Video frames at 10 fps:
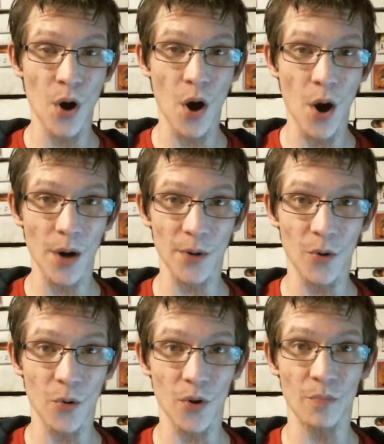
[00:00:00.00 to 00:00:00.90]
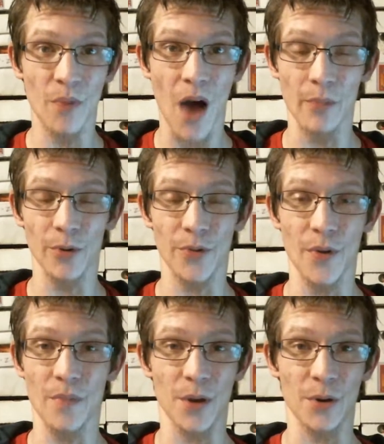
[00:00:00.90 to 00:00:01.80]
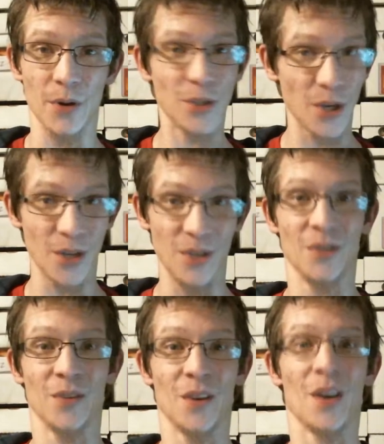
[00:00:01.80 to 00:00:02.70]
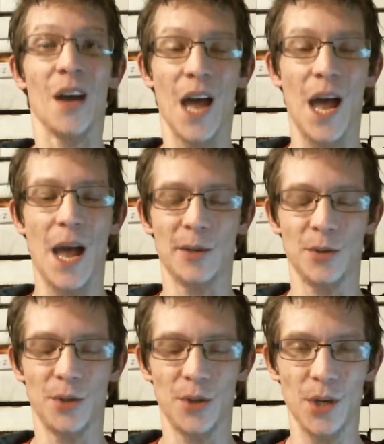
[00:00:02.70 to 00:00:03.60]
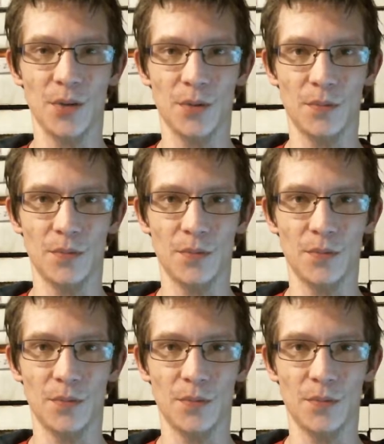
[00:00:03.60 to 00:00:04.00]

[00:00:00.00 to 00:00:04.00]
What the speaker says: hardcore Bible-thumping Christians, and she's